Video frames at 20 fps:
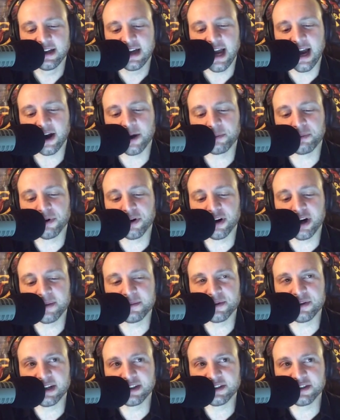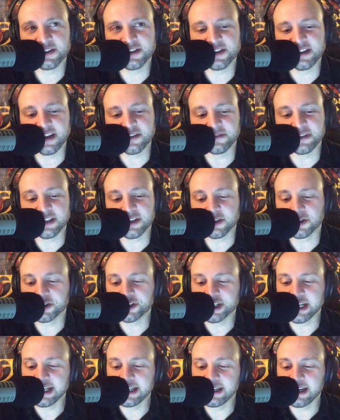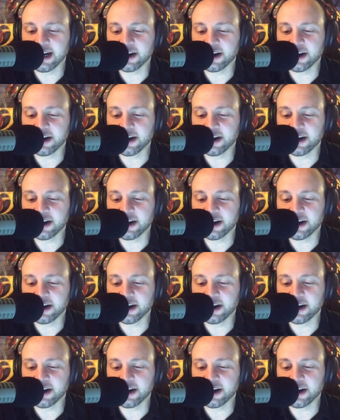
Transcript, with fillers: Our program director, Stephanie Dolce.